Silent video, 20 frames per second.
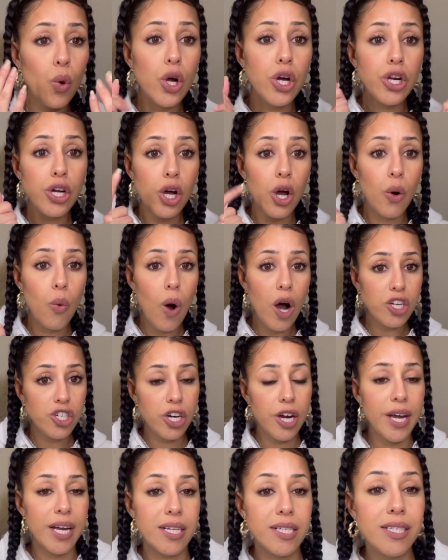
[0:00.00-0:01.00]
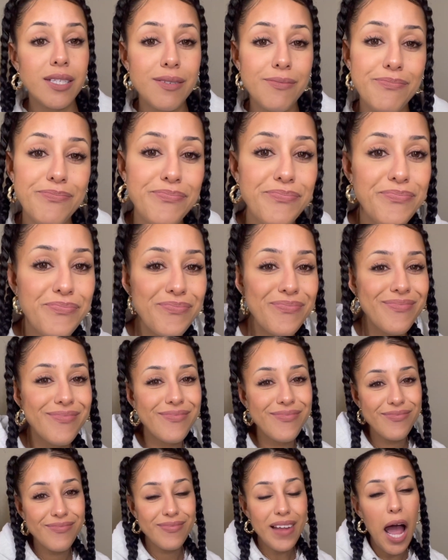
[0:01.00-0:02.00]
gonna go wash our hands.
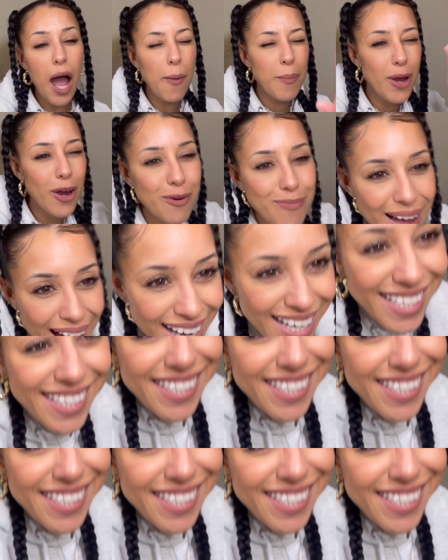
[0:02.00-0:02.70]
I'll be right back.